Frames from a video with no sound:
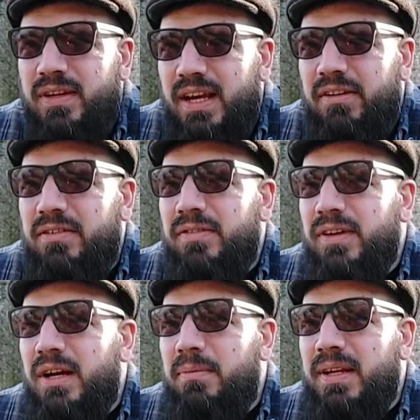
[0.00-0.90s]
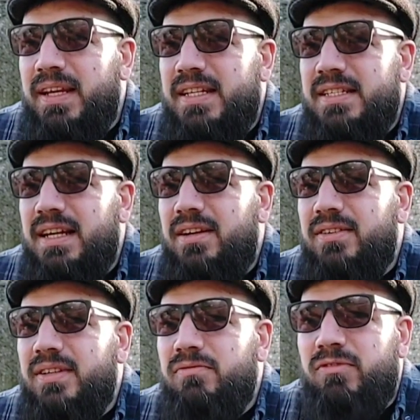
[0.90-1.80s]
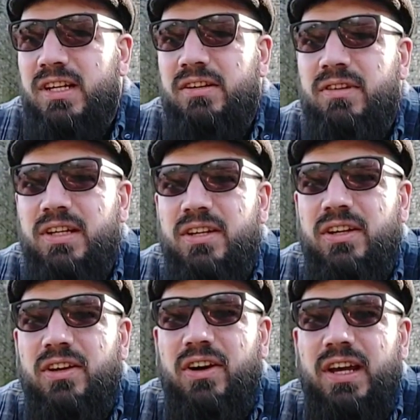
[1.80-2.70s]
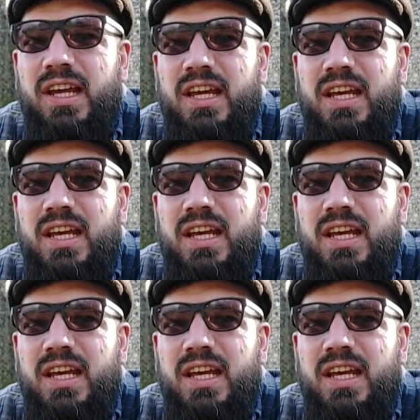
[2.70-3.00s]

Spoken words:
Ceri for a couple of years now. Really good guy.